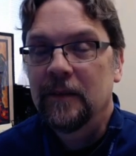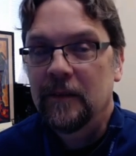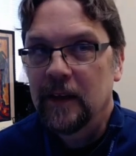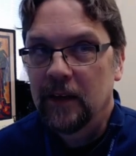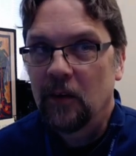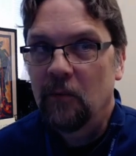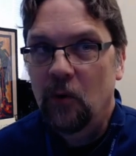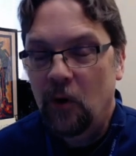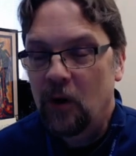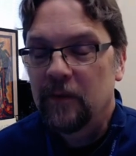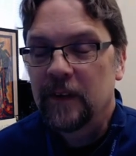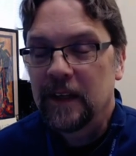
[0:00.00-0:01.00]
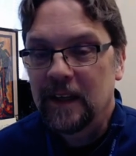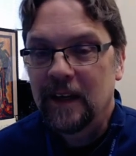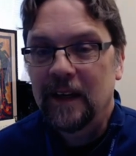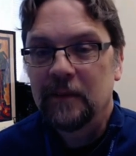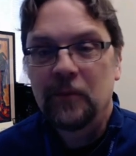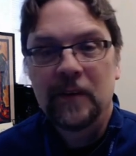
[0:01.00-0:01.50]
they are more often than
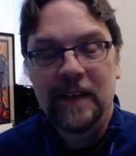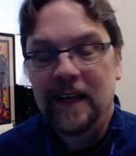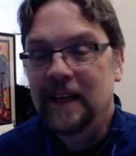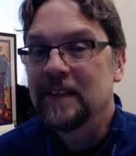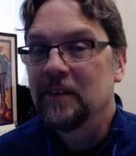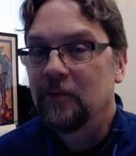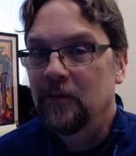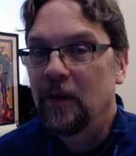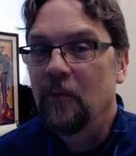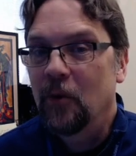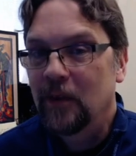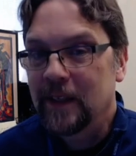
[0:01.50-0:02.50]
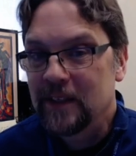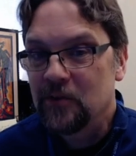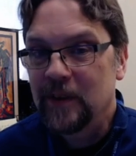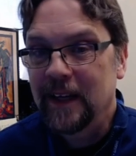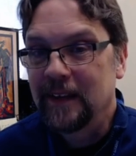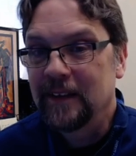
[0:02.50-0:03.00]
not protected from moral
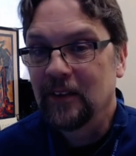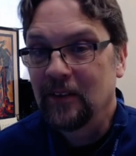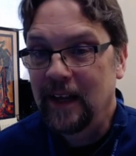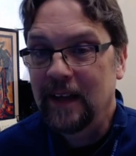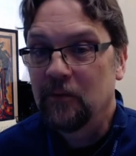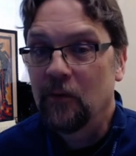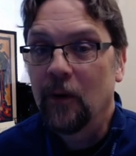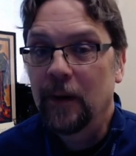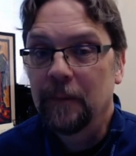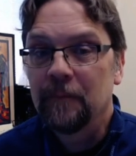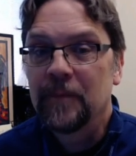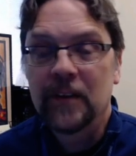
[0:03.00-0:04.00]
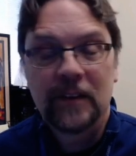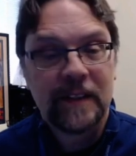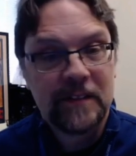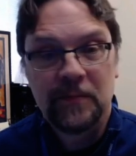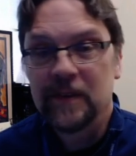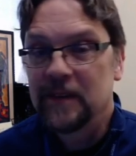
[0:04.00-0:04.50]
injury and they're glad for it. They're at
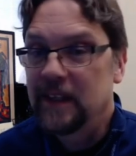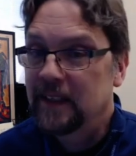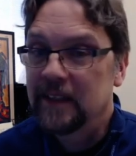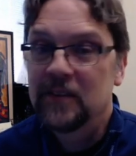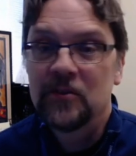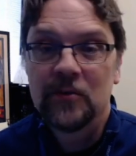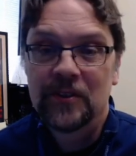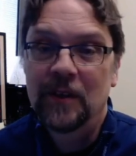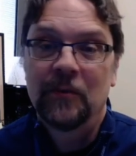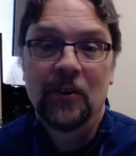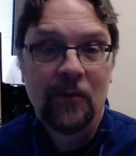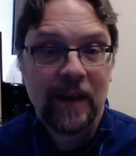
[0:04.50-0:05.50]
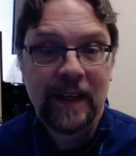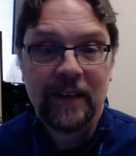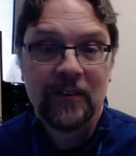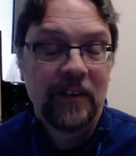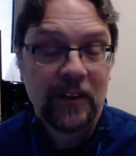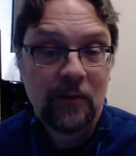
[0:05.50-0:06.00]
least protected to some degree,
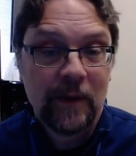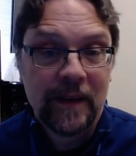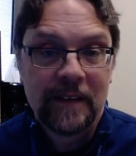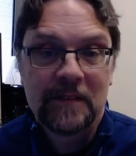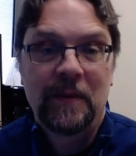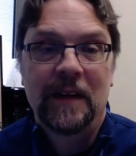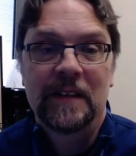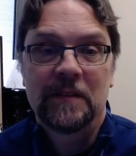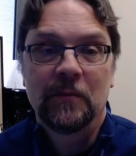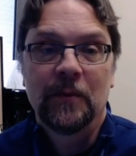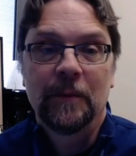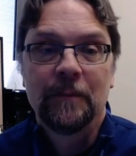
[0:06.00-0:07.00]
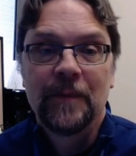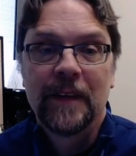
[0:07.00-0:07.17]
to the degree that is possible.